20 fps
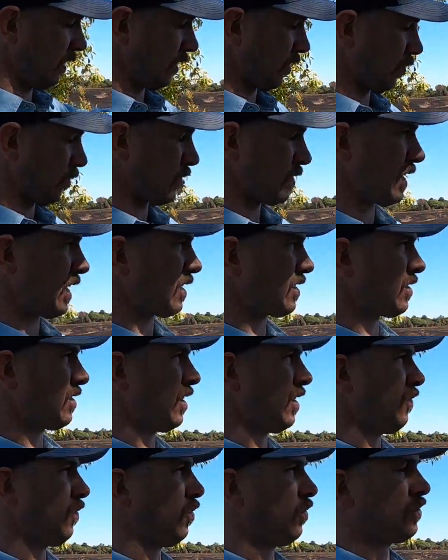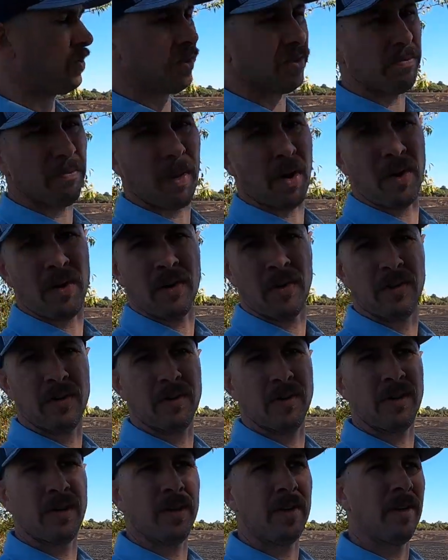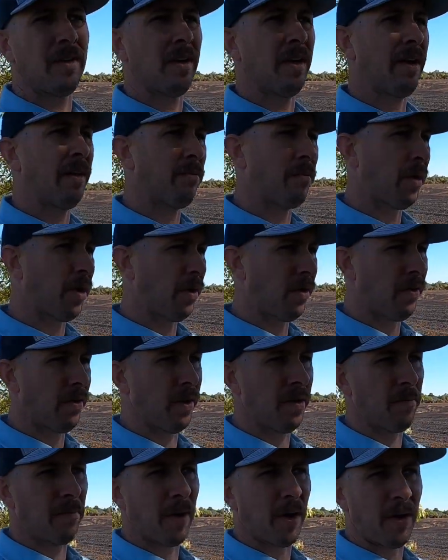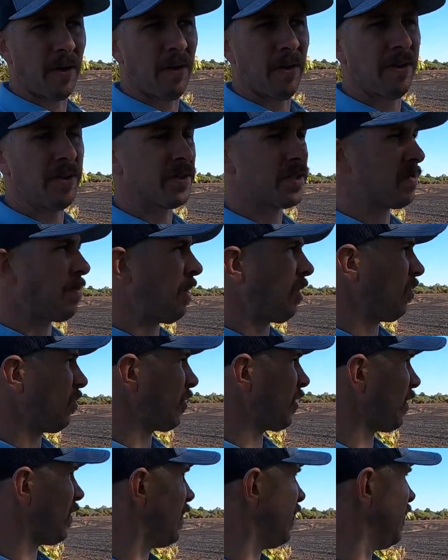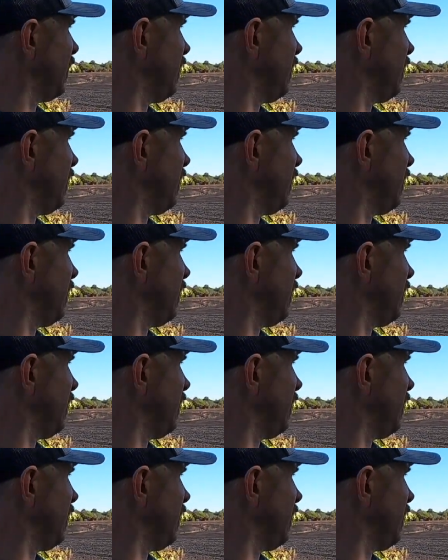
and of course that stuff will just burn and burn and burn and smolder.